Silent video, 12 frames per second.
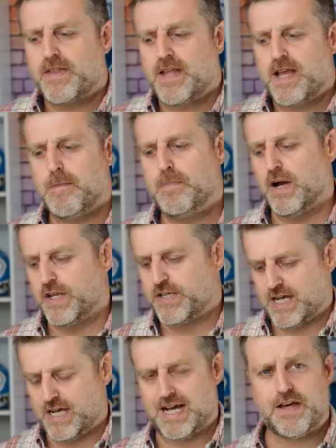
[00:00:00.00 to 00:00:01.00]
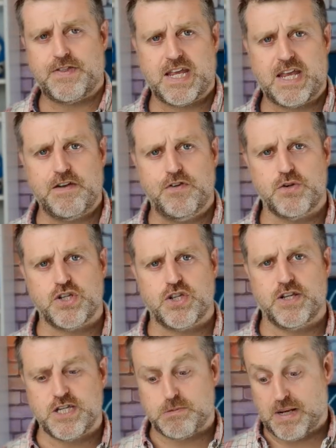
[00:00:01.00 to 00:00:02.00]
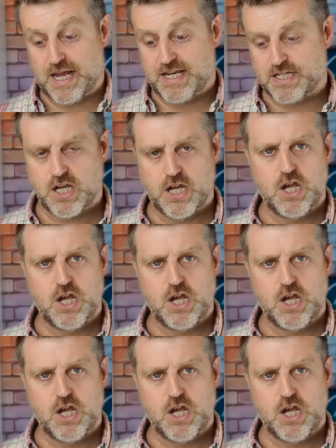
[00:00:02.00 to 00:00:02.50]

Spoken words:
But I think in future the displays